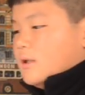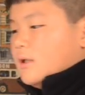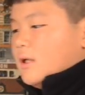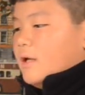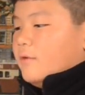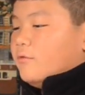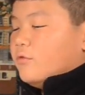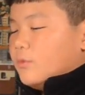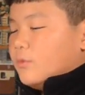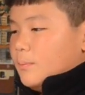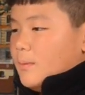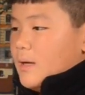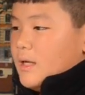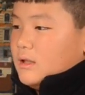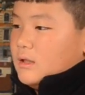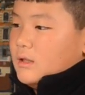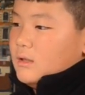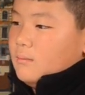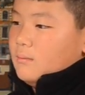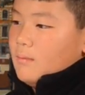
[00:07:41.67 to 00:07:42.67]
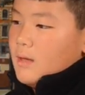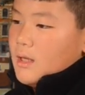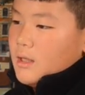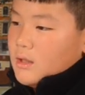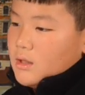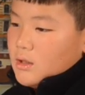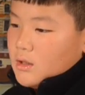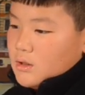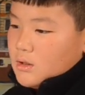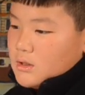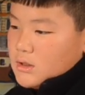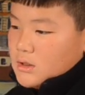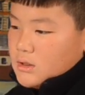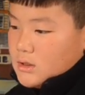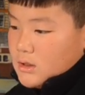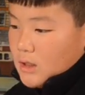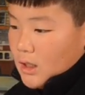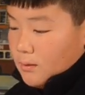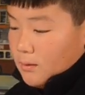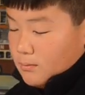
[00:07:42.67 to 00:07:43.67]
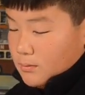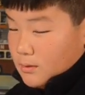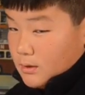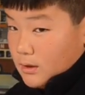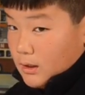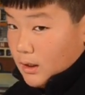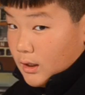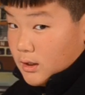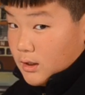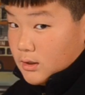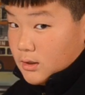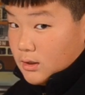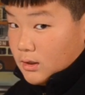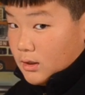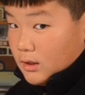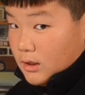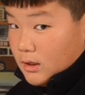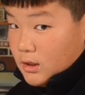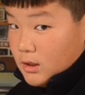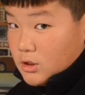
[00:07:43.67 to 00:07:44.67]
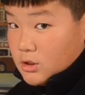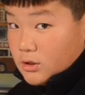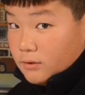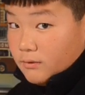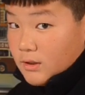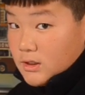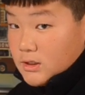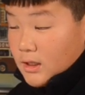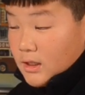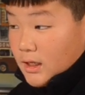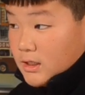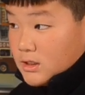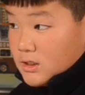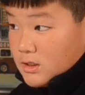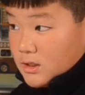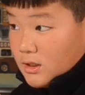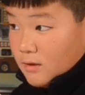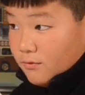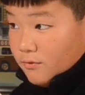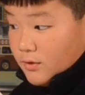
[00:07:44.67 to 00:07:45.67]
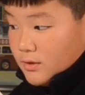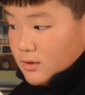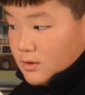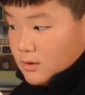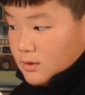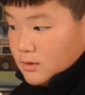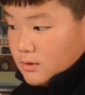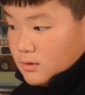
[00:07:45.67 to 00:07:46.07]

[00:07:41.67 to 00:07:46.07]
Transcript: If you make the same, like each of the sides different